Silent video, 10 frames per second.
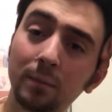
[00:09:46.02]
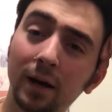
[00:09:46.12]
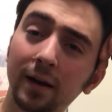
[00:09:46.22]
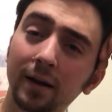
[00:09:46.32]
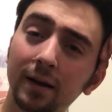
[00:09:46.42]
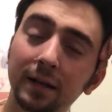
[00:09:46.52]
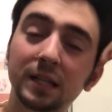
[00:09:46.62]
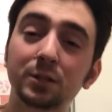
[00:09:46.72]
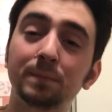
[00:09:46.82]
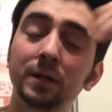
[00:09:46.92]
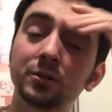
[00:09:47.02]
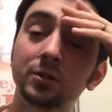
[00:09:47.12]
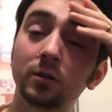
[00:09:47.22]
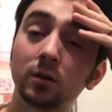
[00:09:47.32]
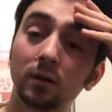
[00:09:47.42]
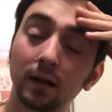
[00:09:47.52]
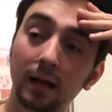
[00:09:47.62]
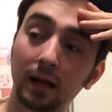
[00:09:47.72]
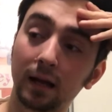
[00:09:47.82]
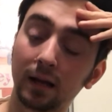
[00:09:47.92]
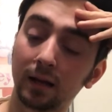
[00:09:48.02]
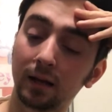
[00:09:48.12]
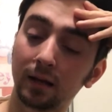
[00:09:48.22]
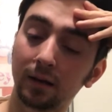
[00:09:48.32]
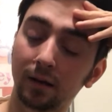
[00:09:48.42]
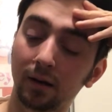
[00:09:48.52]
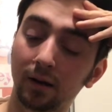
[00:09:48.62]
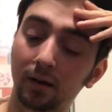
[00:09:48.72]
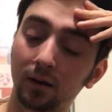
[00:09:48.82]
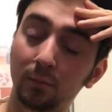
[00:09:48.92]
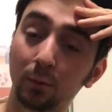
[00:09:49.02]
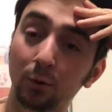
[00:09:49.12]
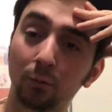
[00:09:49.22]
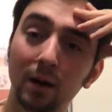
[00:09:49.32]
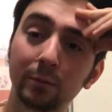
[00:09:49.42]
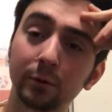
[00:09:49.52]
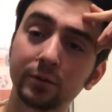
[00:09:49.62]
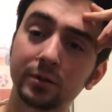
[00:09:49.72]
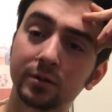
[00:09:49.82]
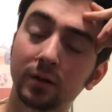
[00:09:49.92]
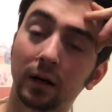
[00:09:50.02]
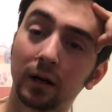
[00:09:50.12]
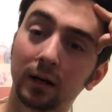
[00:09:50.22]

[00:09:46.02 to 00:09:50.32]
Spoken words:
by Nick Spencer and Humberto Ramos.